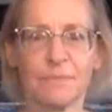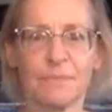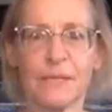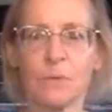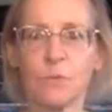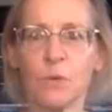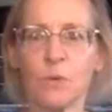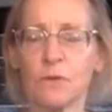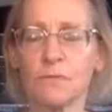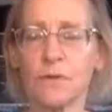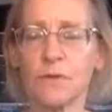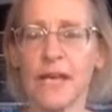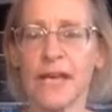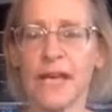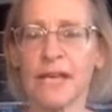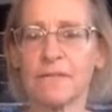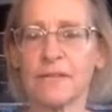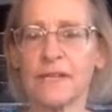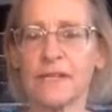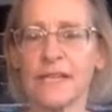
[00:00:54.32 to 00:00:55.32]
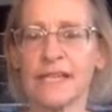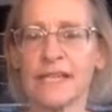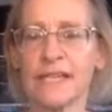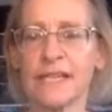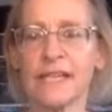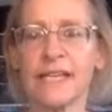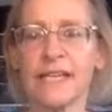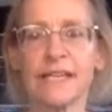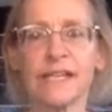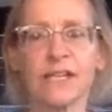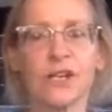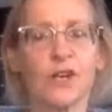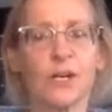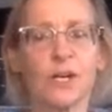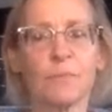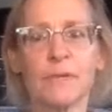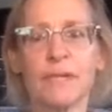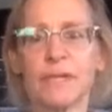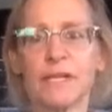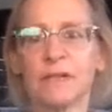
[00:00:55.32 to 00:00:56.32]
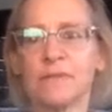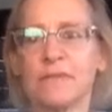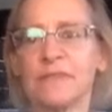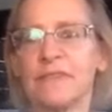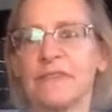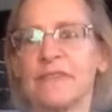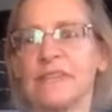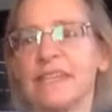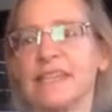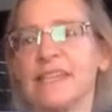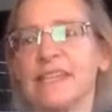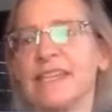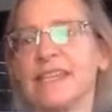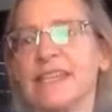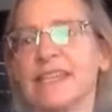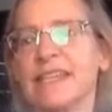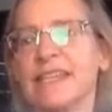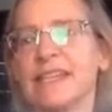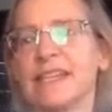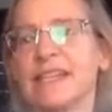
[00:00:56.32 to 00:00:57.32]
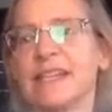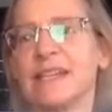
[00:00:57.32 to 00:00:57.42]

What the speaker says: Meanwhile, if you haven't, get a copy of the